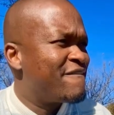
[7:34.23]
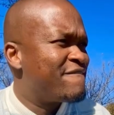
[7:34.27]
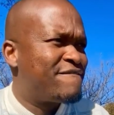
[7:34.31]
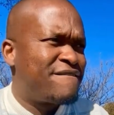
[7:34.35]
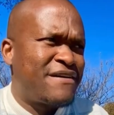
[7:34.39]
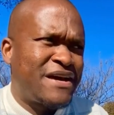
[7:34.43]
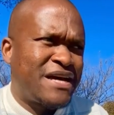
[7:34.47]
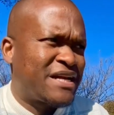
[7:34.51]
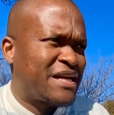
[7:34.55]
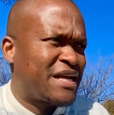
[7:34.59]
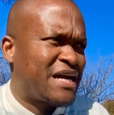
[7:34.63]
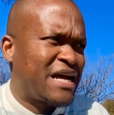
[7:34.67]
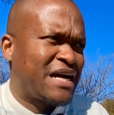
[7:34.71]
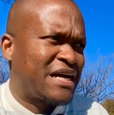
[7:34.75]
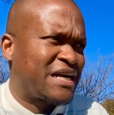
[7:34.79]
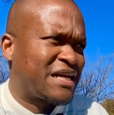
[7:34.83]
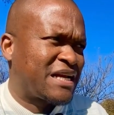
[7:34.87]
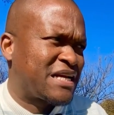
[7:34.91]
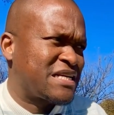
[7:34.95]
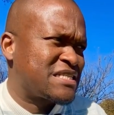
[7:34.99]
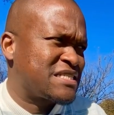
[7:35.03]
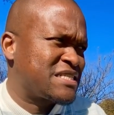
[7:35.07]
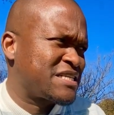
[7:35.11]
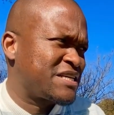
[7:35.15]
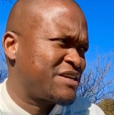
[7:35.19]
Very
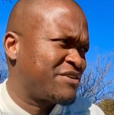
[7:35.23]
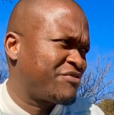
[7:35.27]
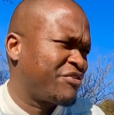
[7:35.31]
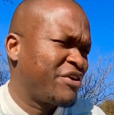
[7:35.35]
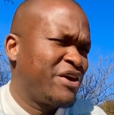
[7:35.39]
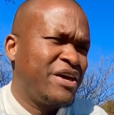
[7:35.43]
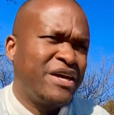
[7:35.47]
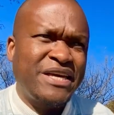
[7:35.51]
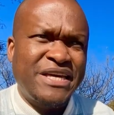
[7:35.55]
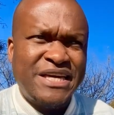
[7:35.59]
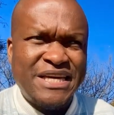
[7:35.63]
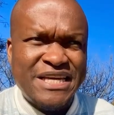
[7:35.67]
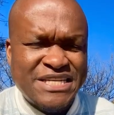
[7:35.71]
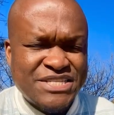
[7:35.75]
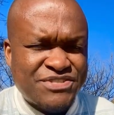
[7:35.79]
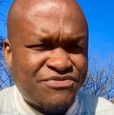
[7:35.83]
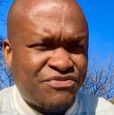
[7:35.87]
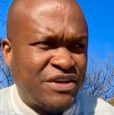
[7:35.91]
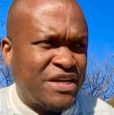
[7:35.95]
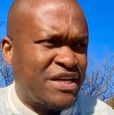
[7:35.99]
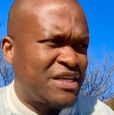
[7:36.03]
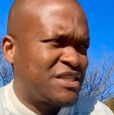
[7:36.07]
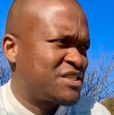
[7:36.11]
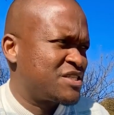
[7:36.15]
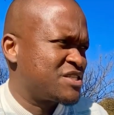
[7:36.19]
aggressive. He is
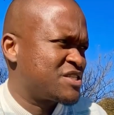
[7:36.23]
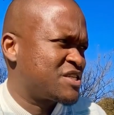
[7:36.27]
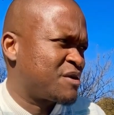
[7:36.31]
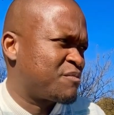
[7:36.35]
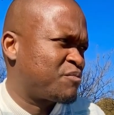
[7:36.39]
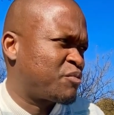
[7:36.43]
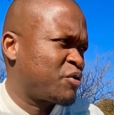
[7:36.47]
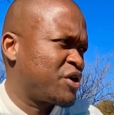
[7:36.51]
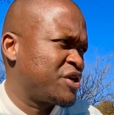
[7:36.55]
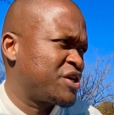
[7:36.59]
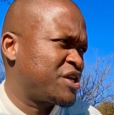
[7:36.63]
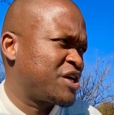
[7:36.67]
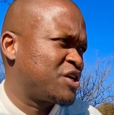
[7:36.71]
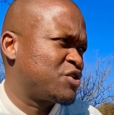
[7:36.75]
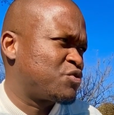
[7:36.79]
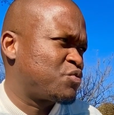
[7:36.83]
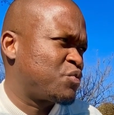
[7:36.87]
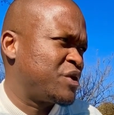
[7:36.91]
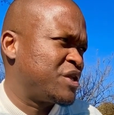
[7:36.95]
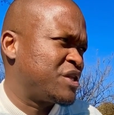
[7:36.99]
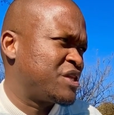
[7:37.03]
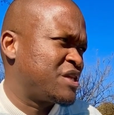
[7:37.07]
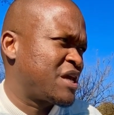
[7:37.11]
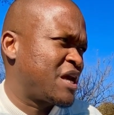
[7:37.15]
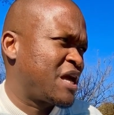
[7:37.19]
very disappointed
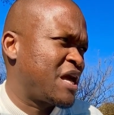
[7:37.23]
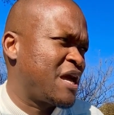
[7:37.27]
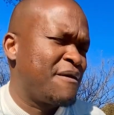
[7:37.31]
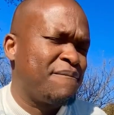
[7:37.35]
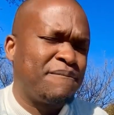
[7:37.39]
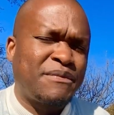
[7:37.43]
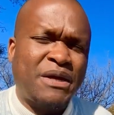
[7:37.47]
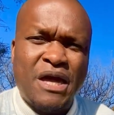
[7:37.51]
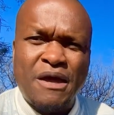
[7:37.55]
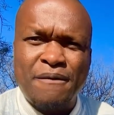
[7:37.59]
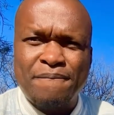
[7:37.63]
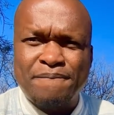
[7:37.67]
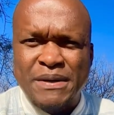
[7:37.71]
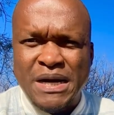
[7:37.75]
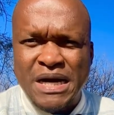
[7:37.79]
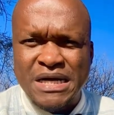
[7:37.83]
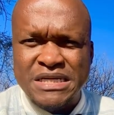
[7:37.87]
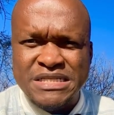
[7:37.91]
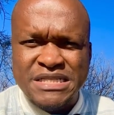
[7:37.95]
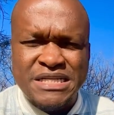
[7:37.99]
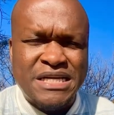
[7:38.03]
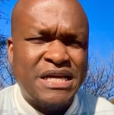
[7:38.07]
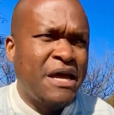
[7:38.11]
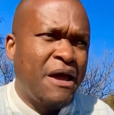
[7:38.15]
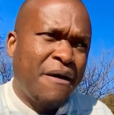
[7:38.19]
with the MK
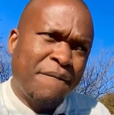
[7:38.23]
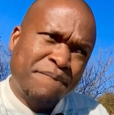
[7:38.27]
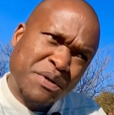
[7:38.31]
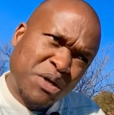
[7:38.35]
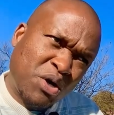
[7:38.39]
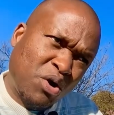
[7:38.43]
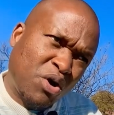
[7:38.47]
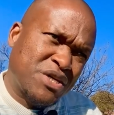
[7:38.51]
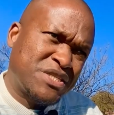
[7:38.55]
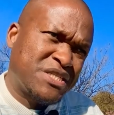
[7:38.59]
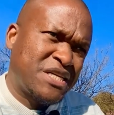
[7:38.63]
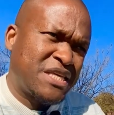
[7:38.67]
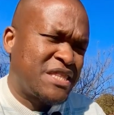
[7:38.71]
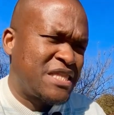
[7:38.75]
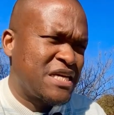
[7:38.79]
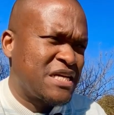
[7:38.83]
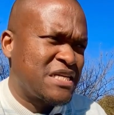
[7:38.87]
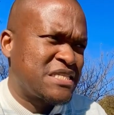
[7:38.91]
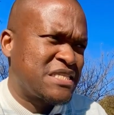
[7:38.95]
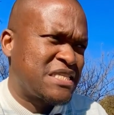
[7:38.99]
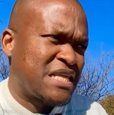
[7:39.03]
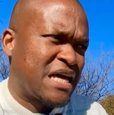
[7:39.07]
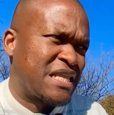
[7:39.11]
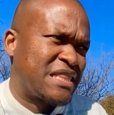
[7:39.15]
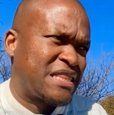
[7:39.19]
party because he
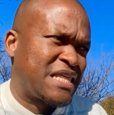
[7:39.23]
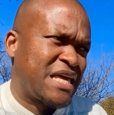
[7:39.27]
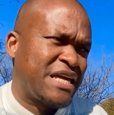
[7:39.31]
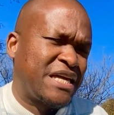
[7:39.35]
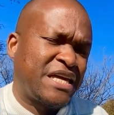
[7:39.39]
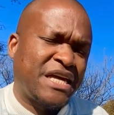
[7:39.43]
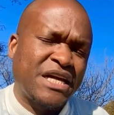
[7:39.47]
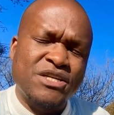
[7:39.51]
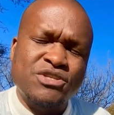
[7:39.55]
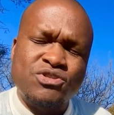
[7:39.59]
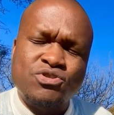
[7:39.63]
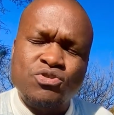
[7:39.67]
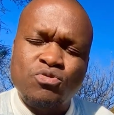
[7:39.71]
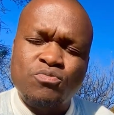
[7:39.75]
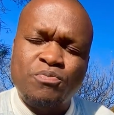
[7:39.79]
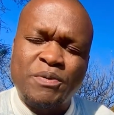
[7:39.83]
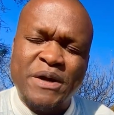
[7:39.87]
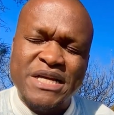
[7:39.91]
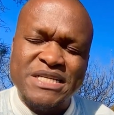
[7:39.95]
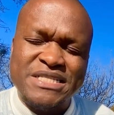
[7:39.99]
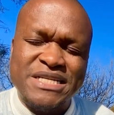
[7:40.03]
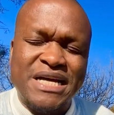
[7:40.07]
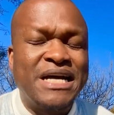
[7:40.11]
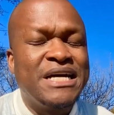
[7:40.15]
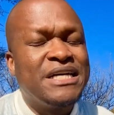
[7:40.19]
thinks that they can do
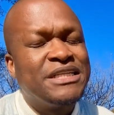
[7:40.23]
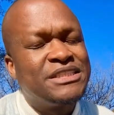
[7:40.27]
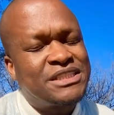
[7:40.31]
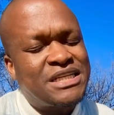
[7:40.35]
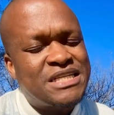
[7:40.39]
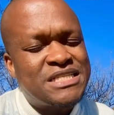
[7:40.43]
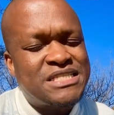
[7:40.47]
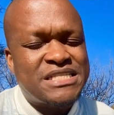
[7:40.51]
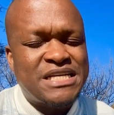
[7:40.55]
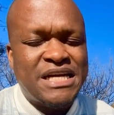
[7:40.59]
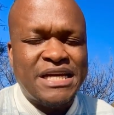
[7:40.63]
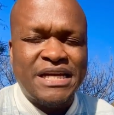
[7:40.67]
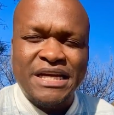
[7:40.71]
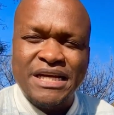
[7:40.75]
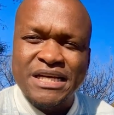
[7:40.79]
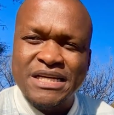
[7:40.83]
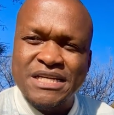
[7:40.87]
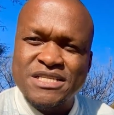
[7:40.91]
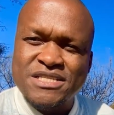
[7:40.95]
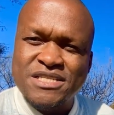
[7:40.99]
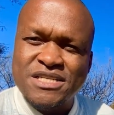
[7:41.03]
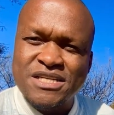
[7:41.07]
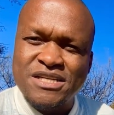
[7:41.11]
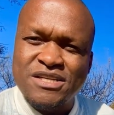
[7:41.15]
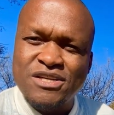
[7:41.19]
better. Just take a
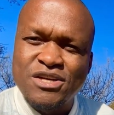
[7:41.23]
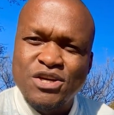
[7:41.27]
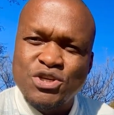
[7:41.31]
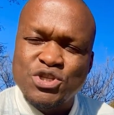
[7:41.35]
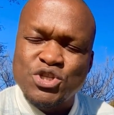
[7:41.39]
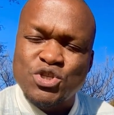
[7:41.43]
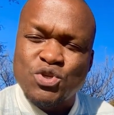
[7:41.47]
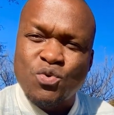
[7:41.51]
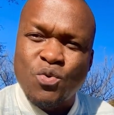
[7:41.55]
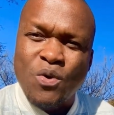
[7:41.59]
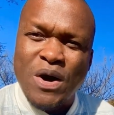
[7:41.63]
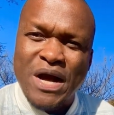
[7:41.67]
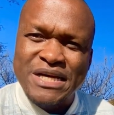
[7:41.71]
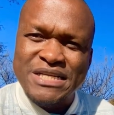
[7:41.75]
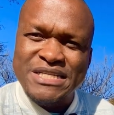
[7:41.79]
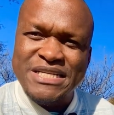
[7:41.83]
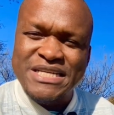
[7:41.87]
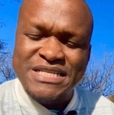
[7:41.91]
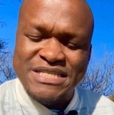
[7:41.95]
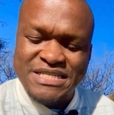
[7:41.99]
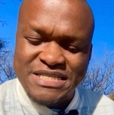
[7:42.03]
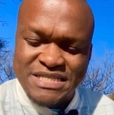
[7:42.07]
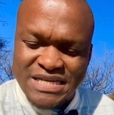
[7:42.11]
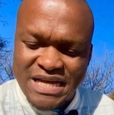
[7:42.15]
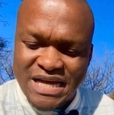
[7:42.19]
listen to what
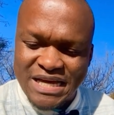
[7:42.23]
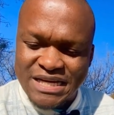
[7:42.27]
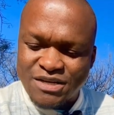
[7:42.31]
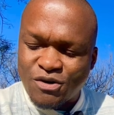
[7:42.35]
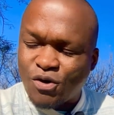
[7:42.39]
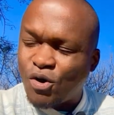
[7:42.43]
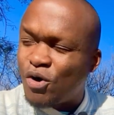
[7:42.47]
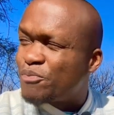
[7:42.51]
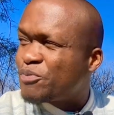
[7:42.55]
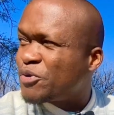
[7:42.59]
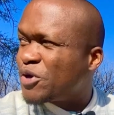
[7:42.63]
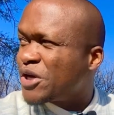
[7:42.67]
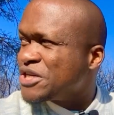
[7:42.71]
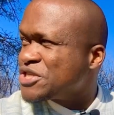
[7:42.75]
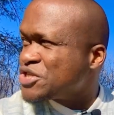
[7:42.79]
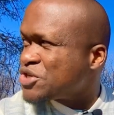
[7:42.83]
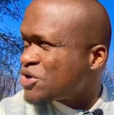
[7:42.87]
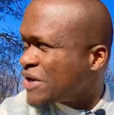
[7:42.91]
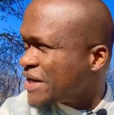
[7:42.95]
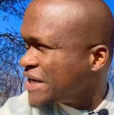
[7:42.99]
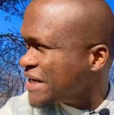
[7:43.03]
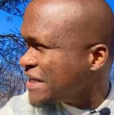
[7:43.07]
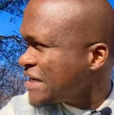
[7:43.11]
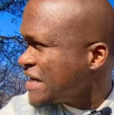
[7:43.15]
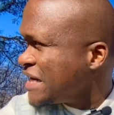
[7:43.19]
he said. Hope you
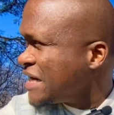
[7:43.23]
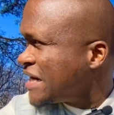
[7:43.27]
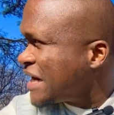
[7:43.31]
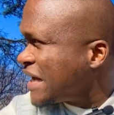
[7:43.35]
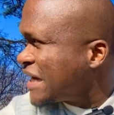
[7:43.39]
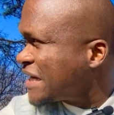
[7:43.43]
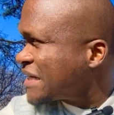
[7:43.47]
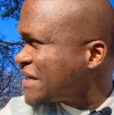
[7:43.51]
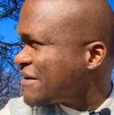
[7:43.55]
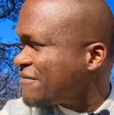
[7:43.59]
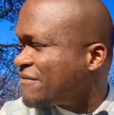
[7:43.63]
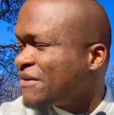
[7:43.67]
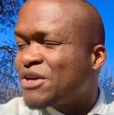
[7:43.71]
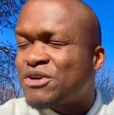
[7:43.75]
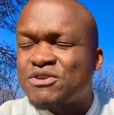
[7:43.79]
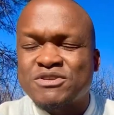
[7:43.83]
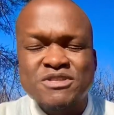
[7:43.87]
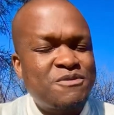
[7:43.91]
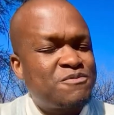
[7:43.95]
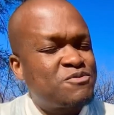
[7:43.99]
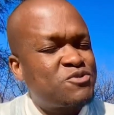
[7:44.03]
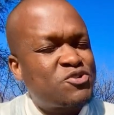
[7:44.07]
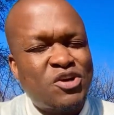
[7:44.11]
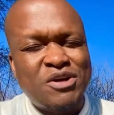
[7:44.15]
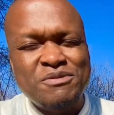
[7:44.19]
enjoy it. Like the video,
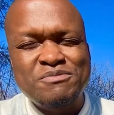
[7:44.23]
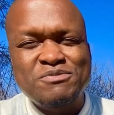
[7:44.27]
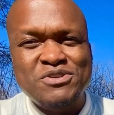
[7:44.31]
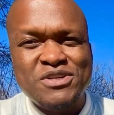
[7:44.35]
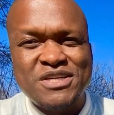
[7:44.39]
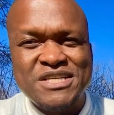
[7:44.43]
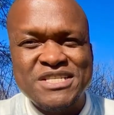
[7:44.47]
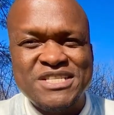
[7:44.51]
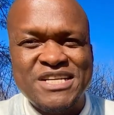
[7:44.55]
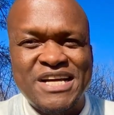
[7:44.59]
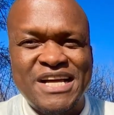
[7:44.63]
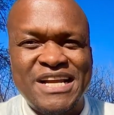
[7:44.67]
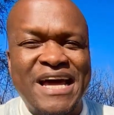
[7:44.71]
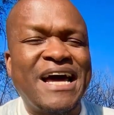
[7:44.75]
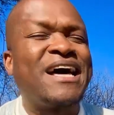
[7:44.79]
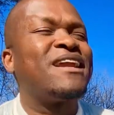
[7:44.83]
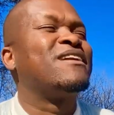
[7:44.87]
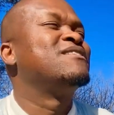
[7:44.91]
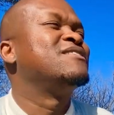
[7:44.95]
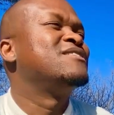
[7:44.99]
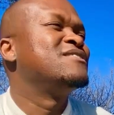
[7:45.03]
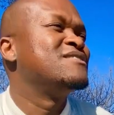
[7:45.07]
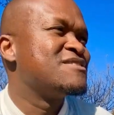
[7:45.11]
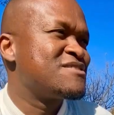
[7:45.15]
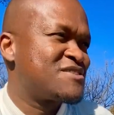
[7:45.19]
subscribe to the channel.
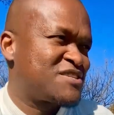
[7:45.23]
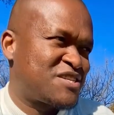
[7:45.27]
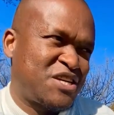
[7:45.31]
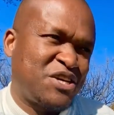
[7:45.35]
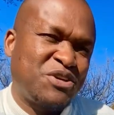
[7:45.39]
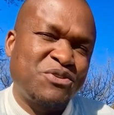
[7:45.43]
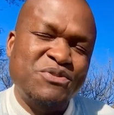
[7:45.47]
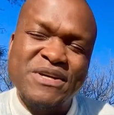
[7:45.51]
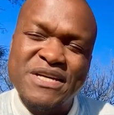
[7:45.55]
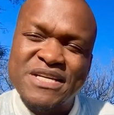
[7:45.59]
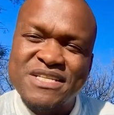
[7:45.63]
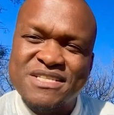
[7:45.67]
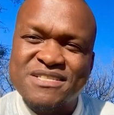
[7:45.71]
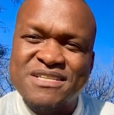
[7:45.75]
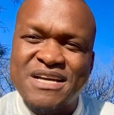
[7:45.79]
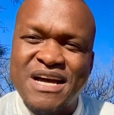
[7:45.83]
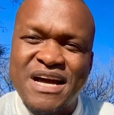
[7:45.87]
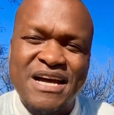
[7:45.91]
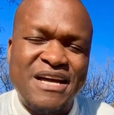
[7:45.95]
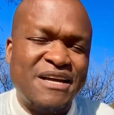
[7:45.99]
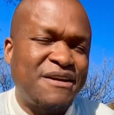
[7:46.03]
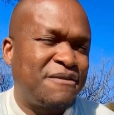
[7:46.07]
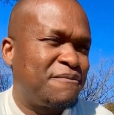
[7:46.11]
See you next time.